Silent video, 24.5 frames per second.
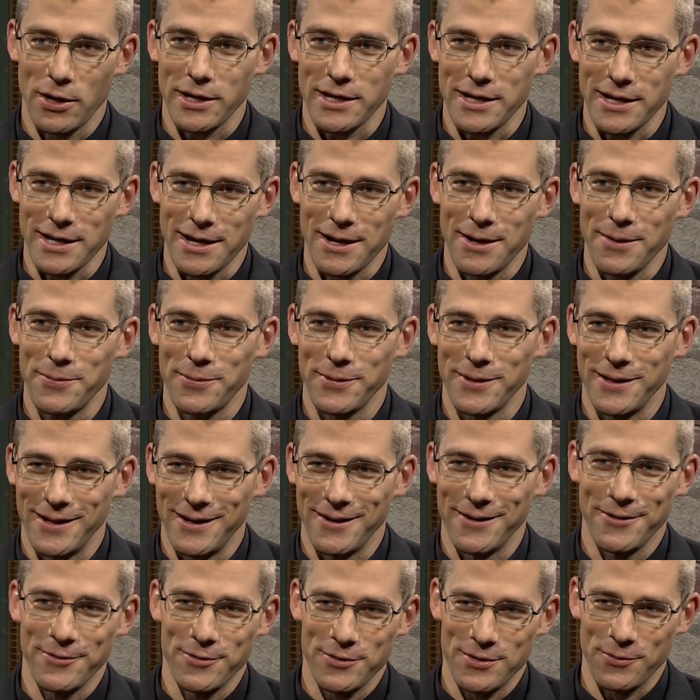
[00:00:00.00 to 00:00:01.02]
breaking up. You
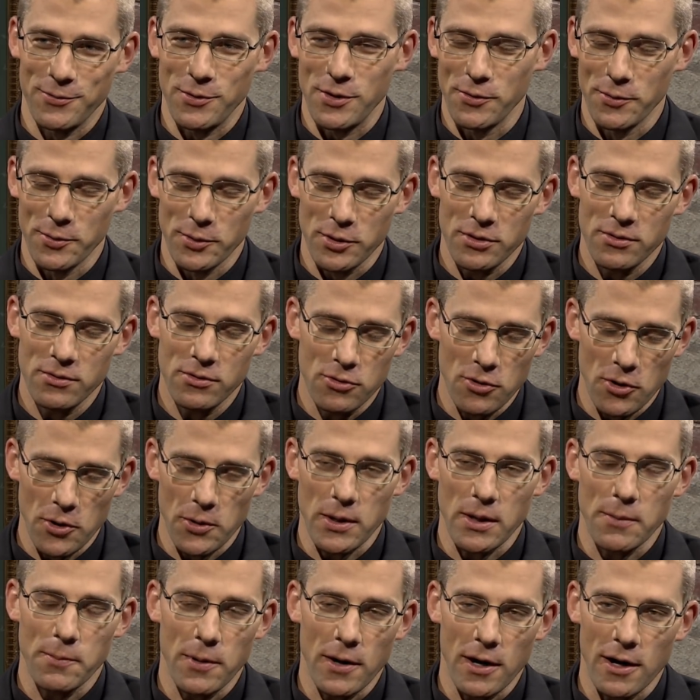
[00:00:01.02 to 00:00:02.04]
know, we were
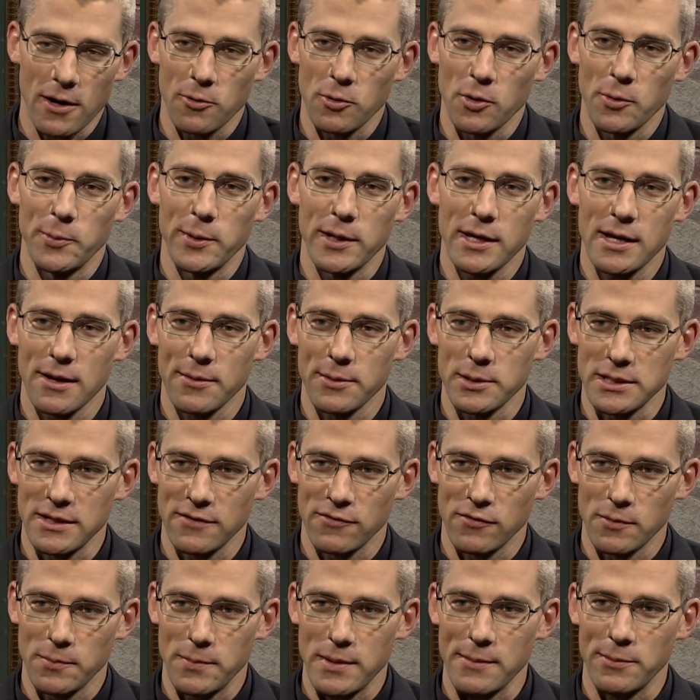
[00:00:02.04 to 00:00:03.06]
growing apart. We were becoming
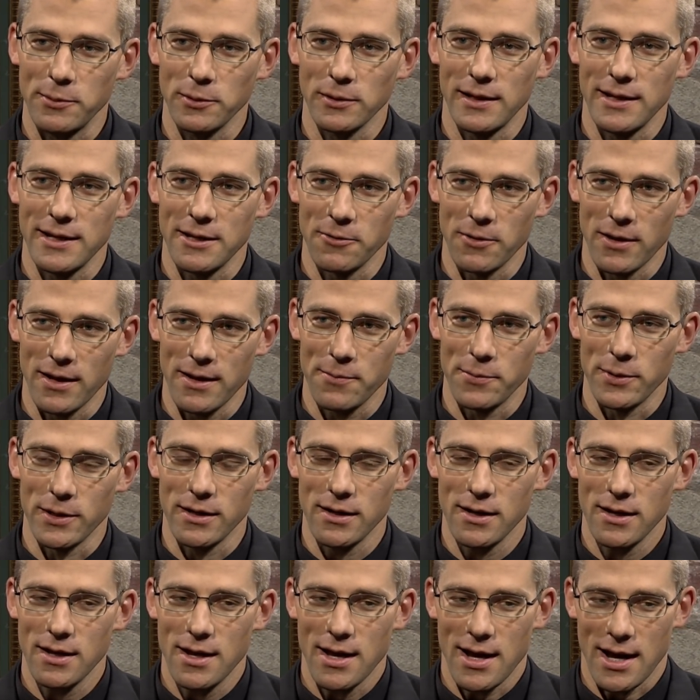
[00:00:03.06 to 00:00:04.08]
different people anyway. But
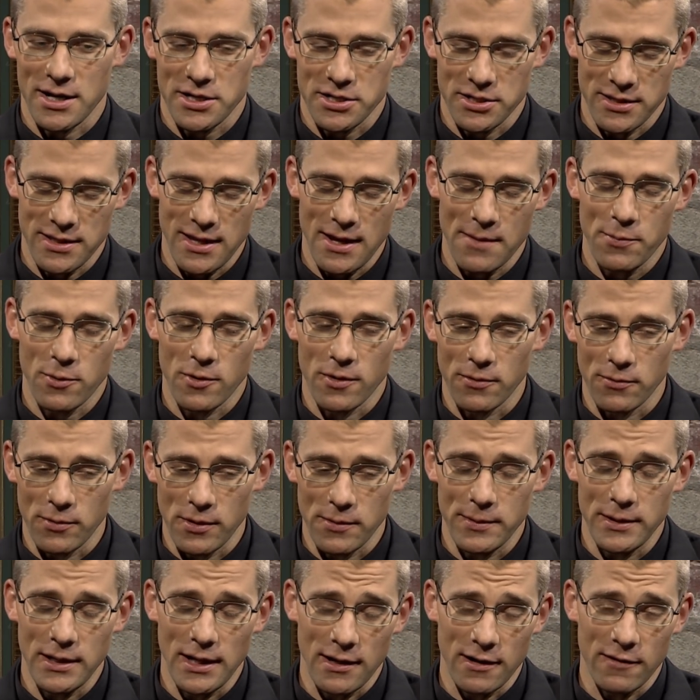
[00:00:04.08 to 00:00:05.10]
yeah. actually, at that point,
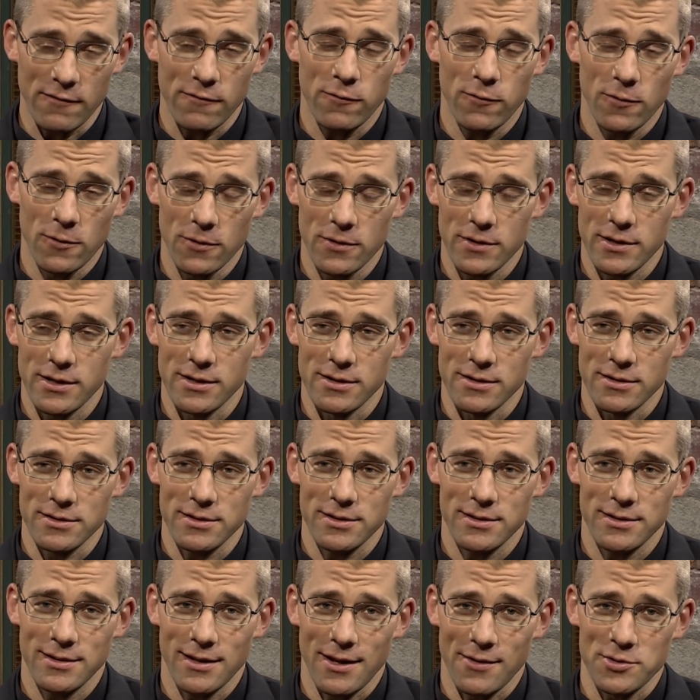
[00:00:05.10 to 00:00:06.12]
we'd been dating four
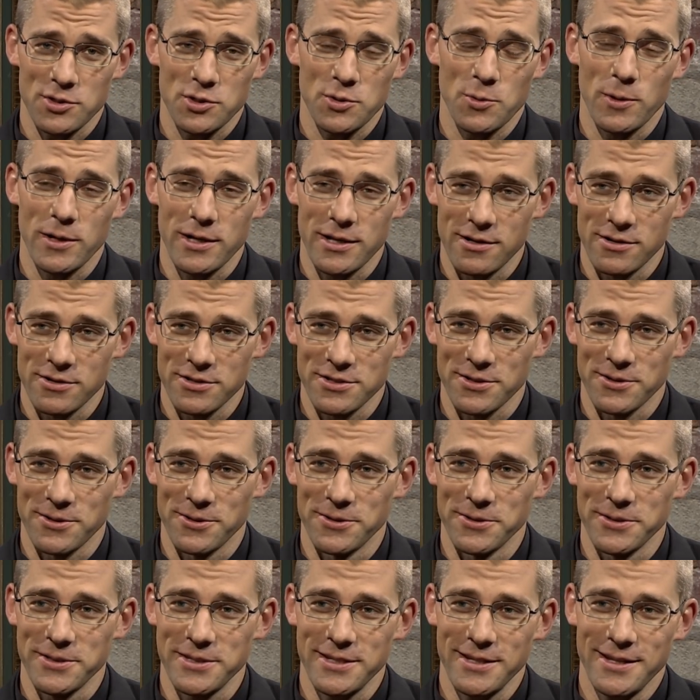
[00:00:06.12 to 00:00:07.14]
years. I was 20 years
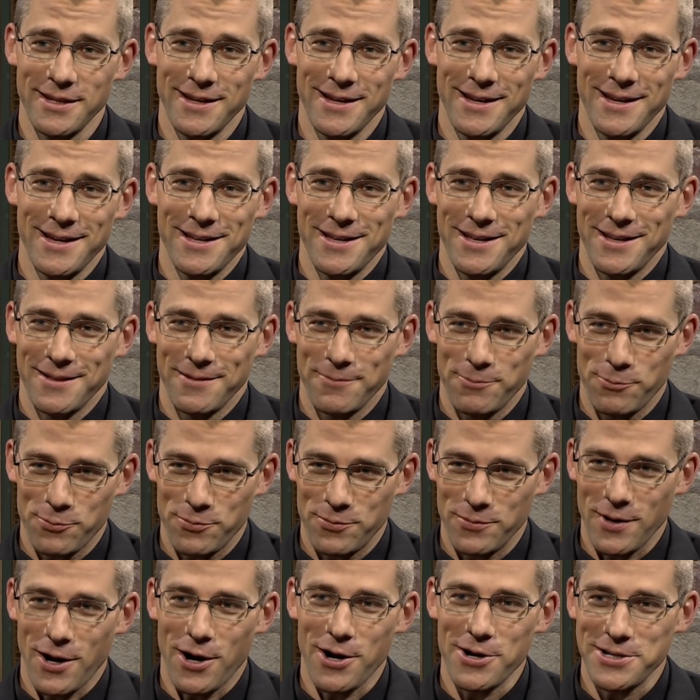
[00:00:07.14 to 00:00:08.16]
old.
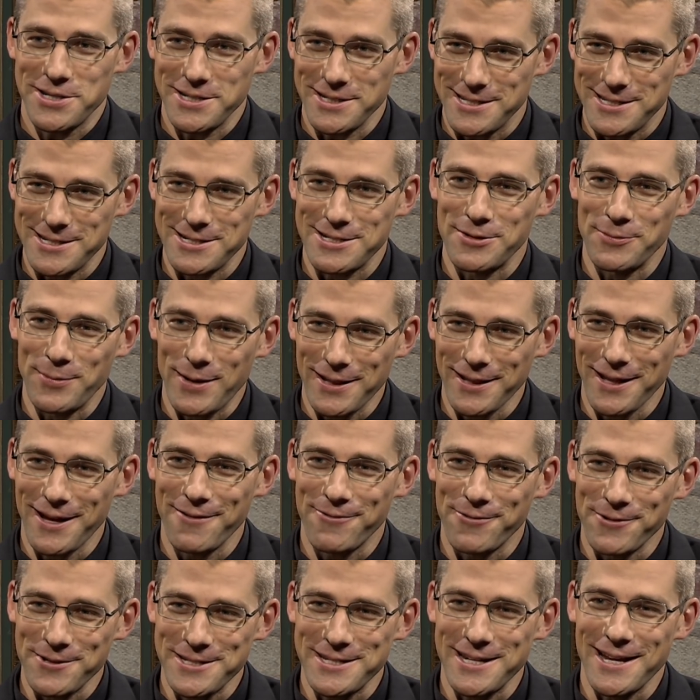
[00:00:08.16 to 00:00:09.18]
Hardest decision of my
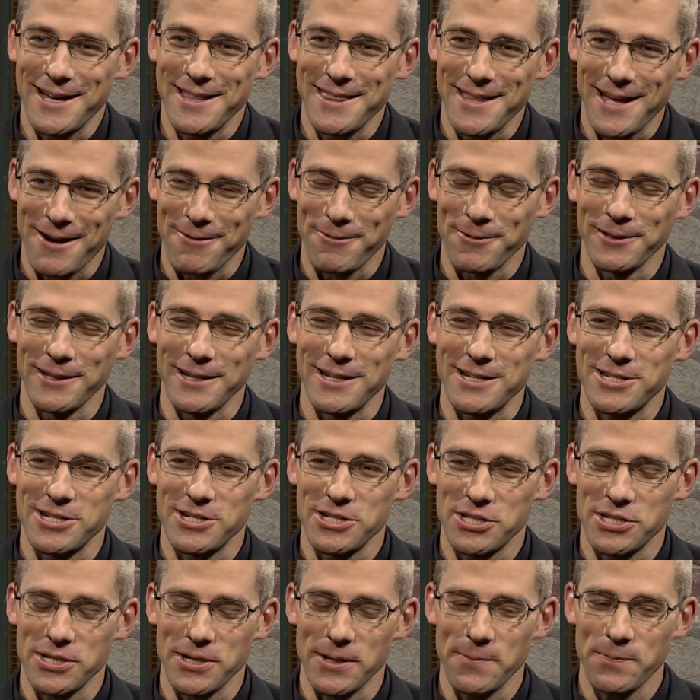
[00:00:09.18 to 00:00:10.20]
life was to end that
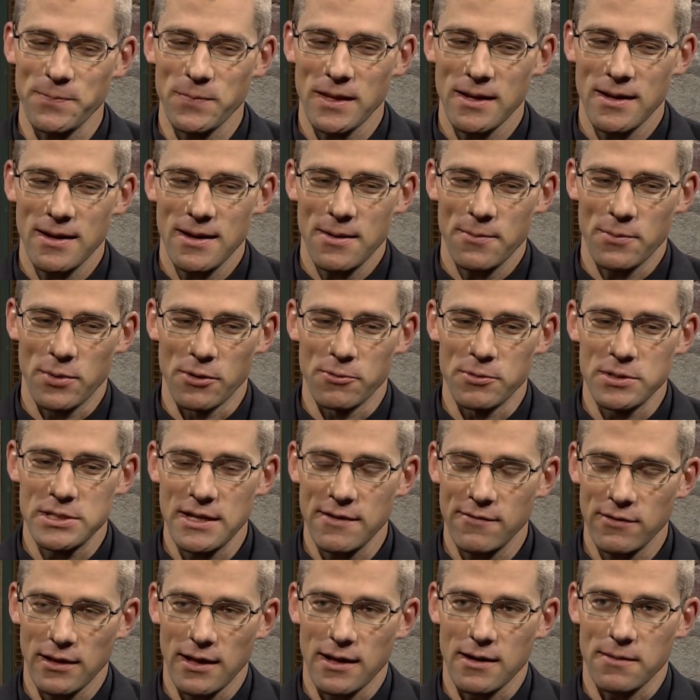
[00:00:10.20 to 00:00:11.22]
relationship but
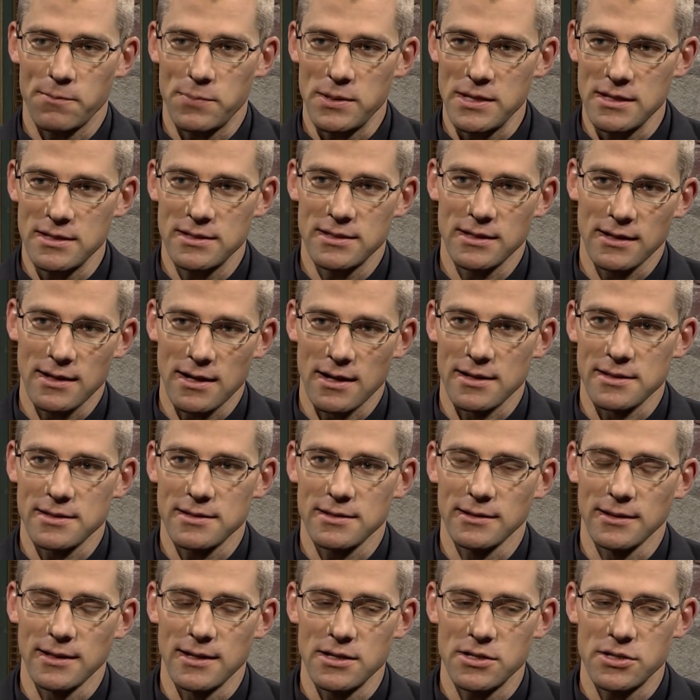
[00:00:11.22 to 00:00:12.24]
received a lot of peace and
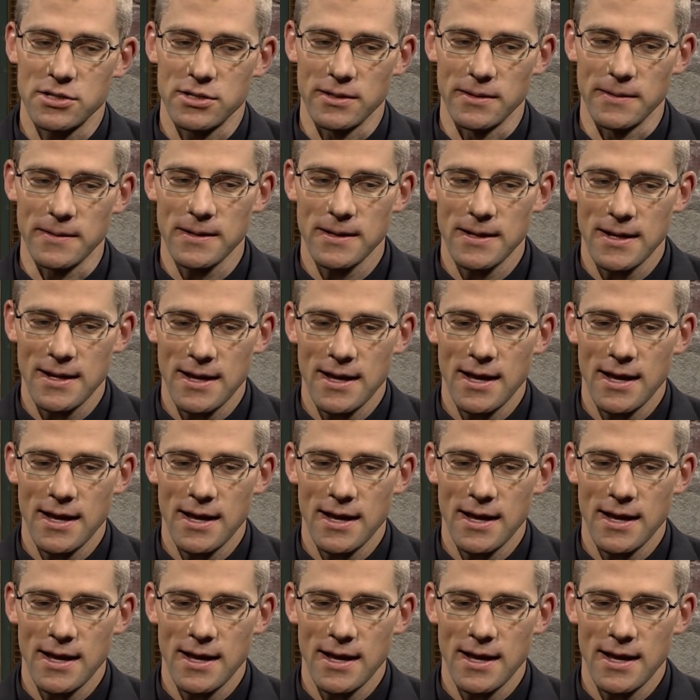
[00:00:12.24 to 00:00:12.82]
consolation